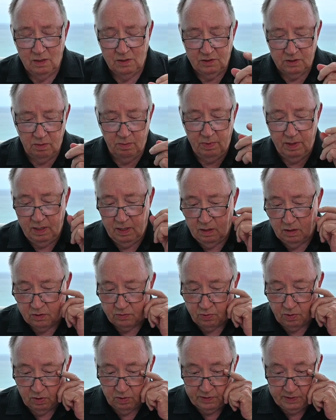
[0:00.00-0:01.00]
Somebody
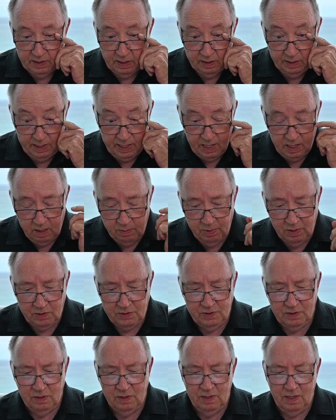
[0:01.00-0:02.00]
else wrote and said,
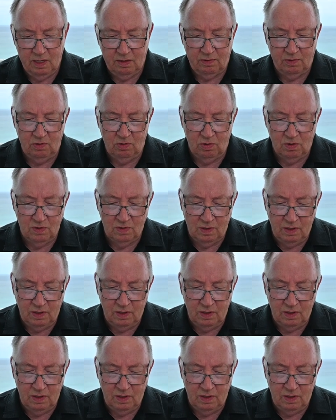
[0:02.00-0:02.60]
cannabis in Ecuador